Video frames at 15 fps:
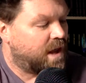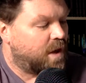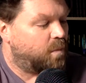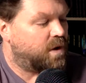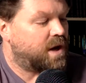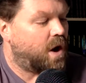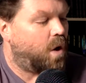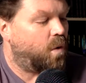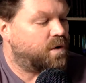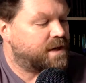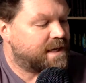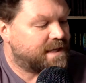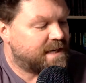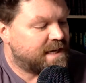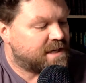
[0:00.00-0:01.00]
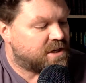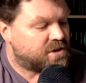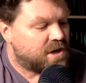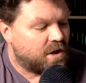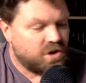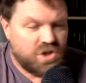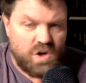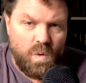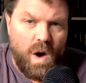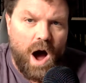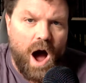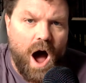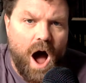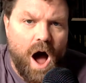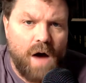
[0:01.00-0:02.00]
We only needed to
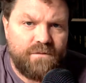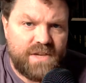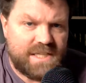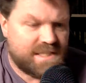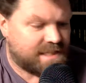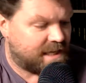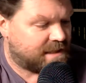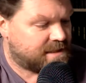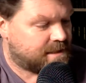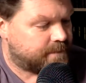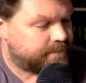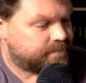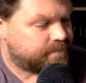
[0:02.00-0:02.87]
harvest it."